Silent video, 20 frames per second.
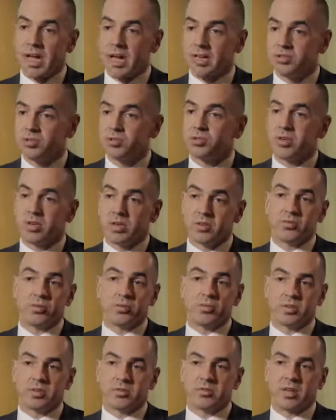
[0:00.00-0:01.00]
untreated
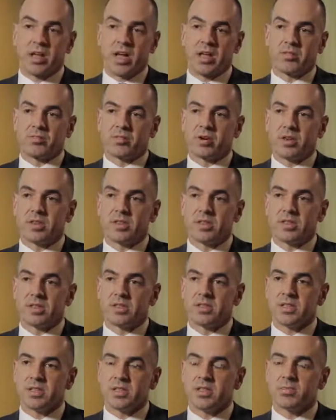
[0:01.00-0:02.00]
rheumatoid arthritis
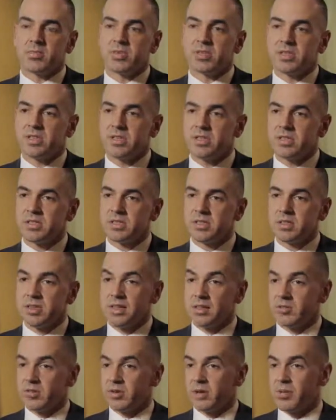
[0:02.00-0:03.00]
is that the persistent
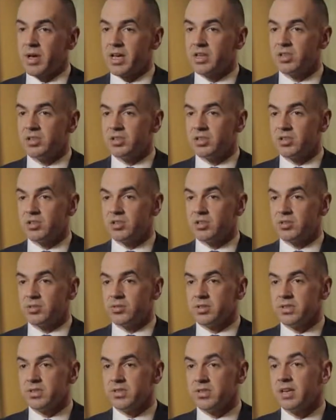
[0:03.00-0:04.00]
inflammation in the
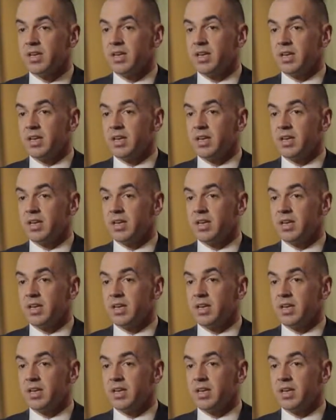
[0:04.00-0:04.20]
joints